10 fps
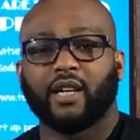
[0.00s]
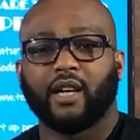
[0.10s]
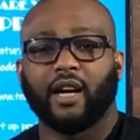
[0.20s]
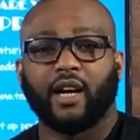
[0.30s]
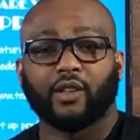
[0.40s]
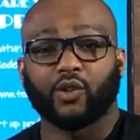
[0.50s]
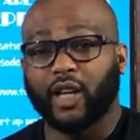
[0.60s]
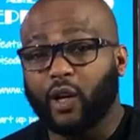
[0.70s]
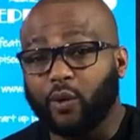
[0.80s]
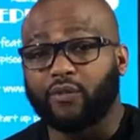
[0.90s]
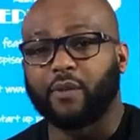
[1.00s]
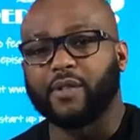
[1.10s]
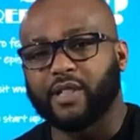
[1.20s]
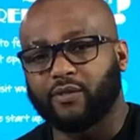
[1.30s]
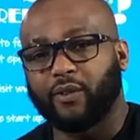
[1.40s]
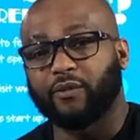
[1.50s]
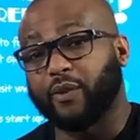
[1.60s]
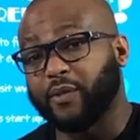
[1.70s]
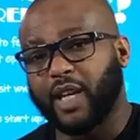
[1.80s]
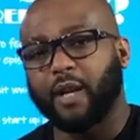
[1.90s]

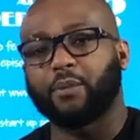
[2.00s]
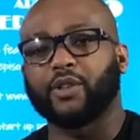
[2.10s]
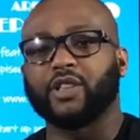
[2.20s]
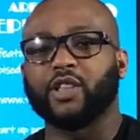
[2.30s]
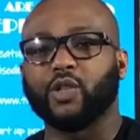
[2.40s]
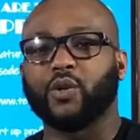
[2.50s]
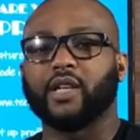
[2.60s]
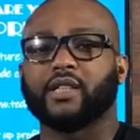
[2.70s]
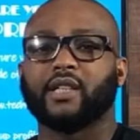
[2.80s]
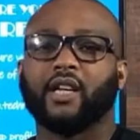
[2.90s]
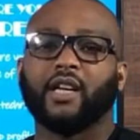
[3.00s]
from the airport in the US,